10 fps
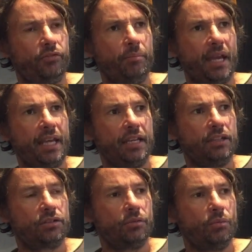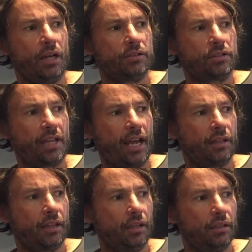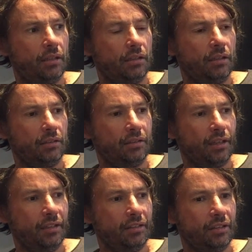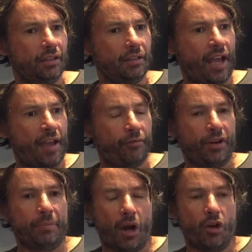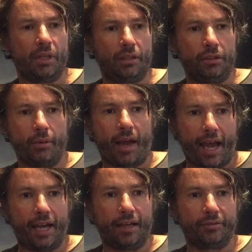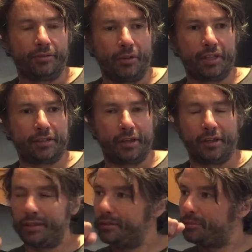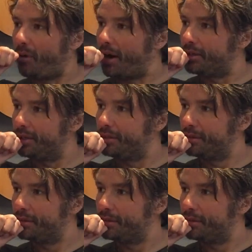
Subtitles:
for me, it's to understand that every moment that you have on this earth is precious.